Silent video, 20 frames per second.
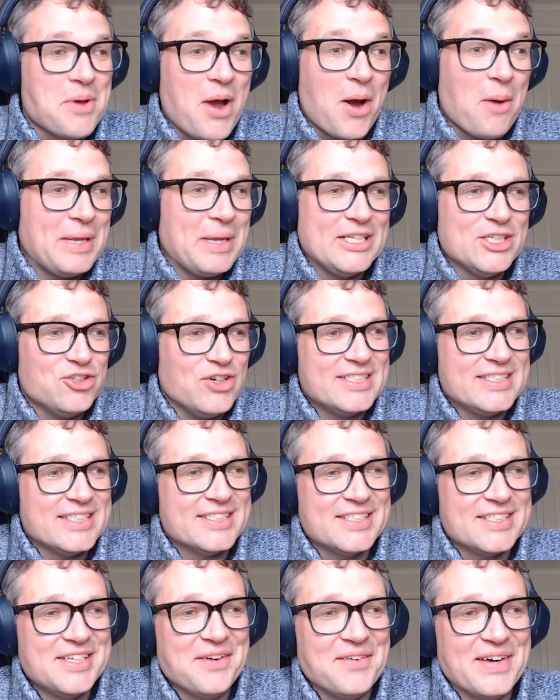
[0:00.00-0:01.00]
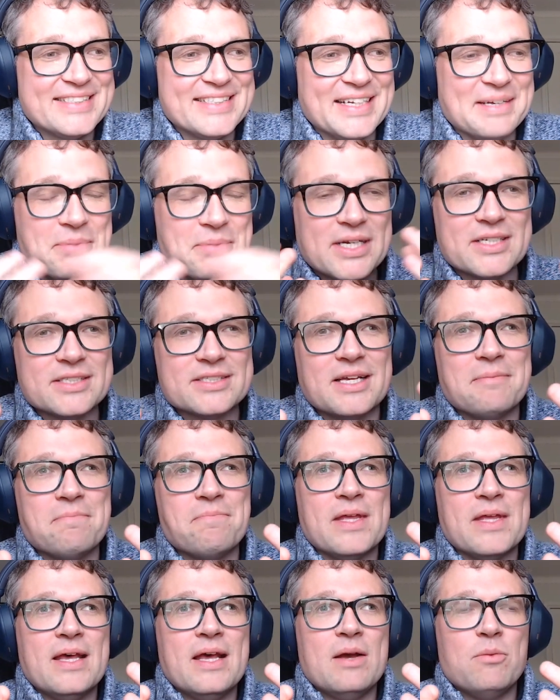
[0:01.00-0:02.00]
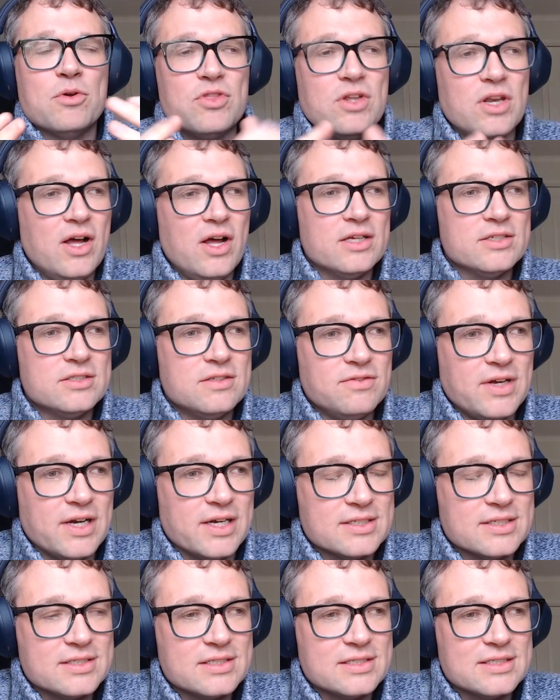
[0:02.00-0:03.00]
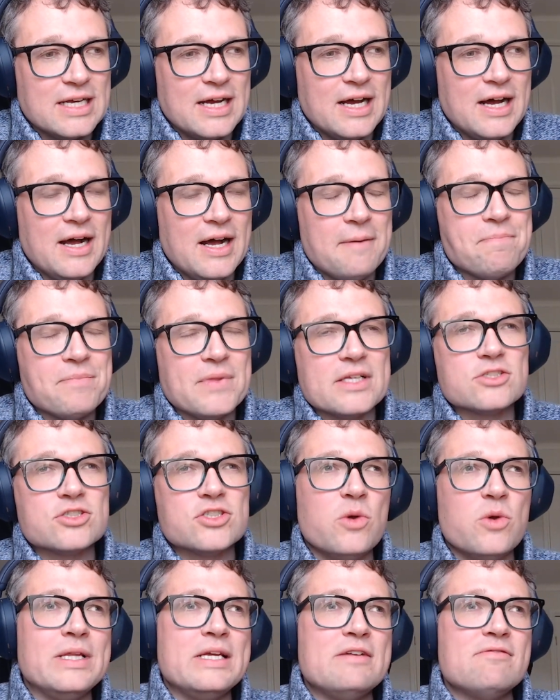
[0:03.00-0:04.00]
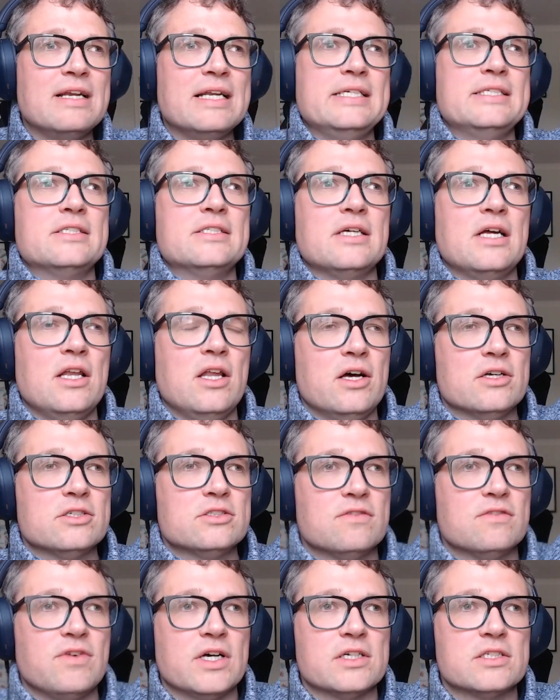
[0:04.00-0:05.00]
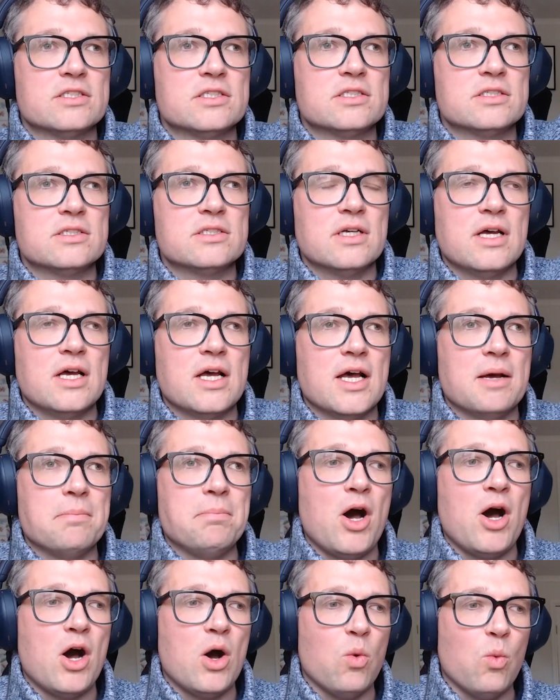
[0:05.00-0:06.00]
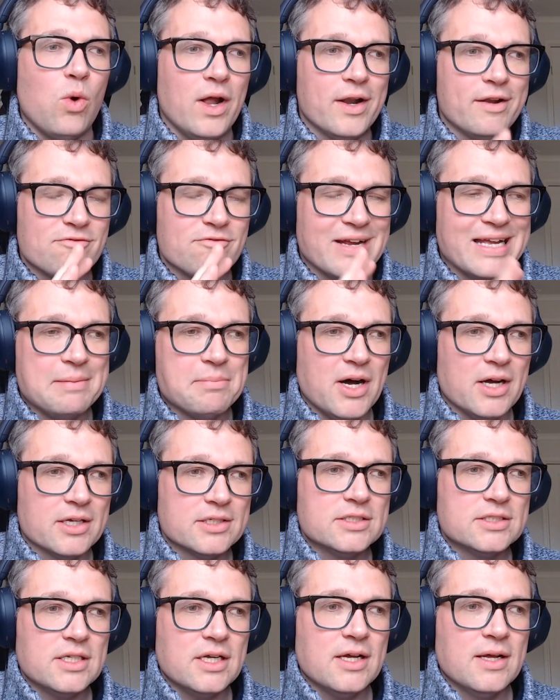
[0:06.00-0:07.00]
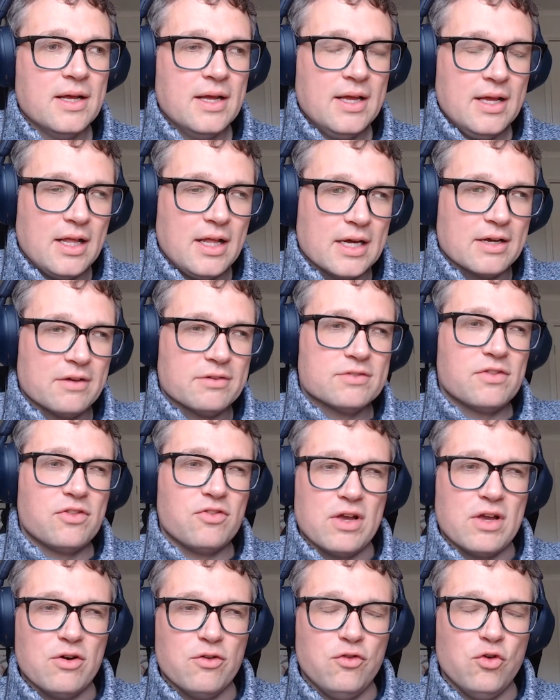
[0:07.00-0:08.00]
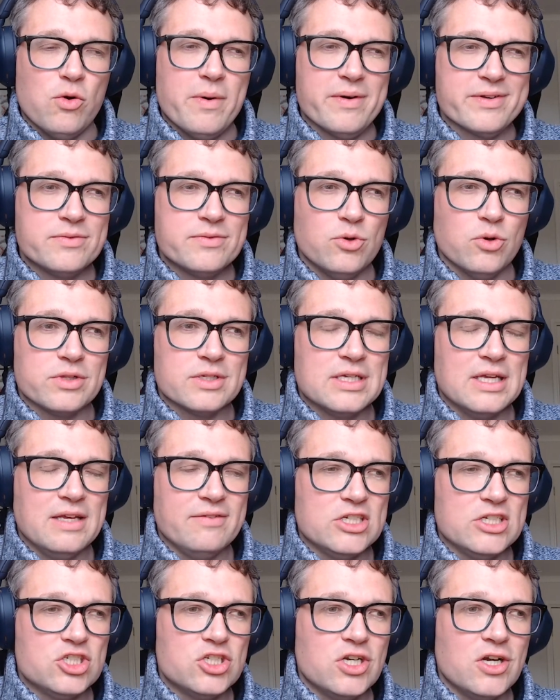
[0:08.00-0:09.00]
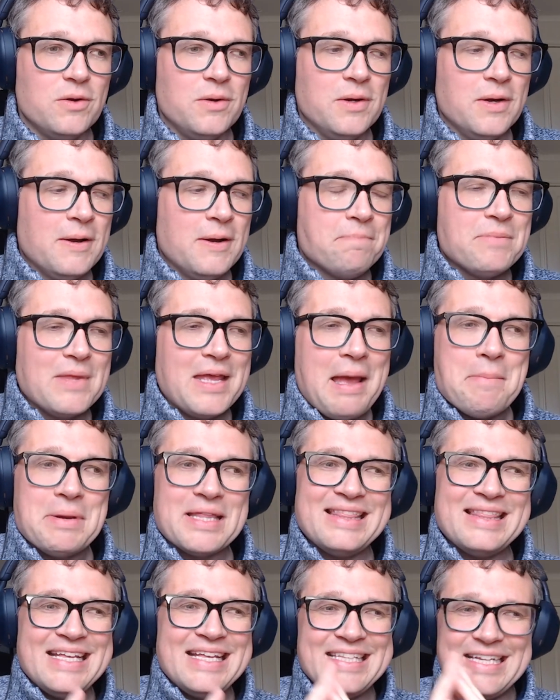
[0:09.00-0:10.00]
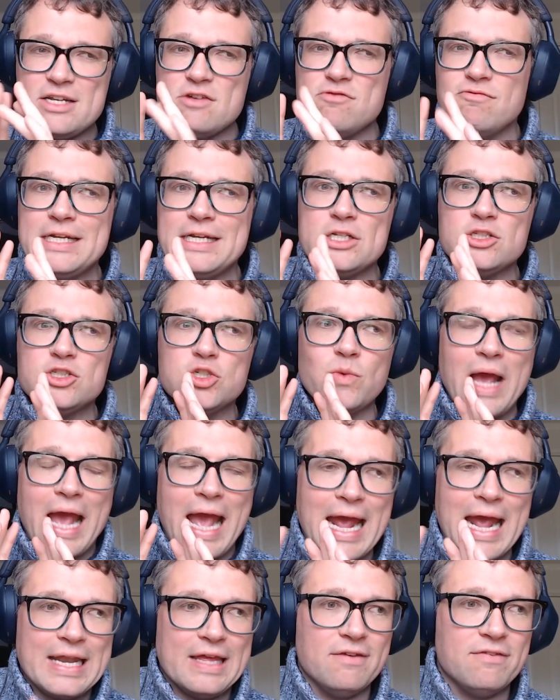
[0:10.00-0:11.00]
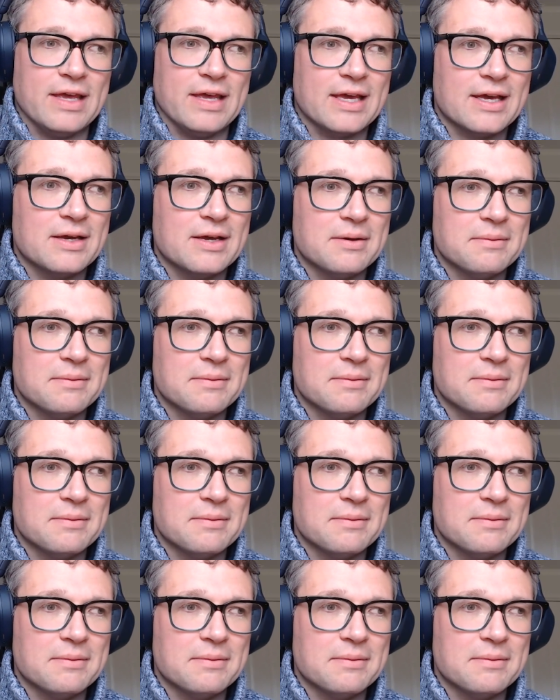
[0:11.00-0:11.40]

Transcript: be interested to know actually, because with The Last of Us, Sony released a Last of Us Part 1 remaster like 3 or 4 months before the TV show, but then they didn't really do anything